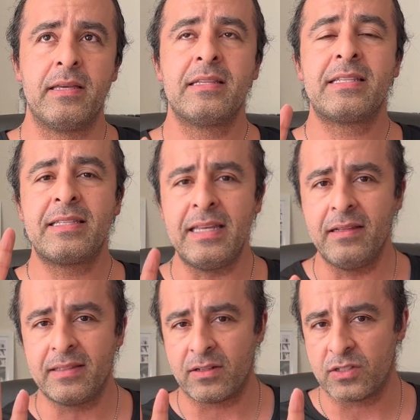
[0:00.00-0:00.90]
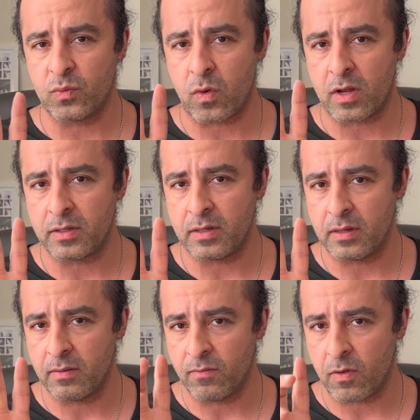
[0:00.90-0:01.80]
still there's one
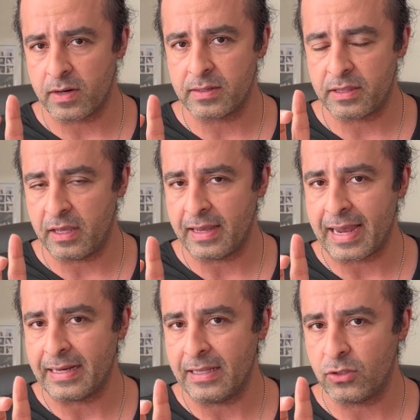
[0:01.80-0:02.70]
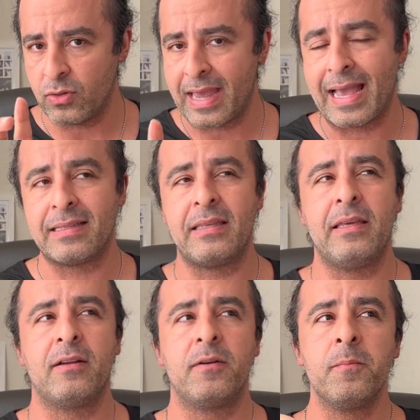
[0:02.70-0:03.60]
thing I need to add here.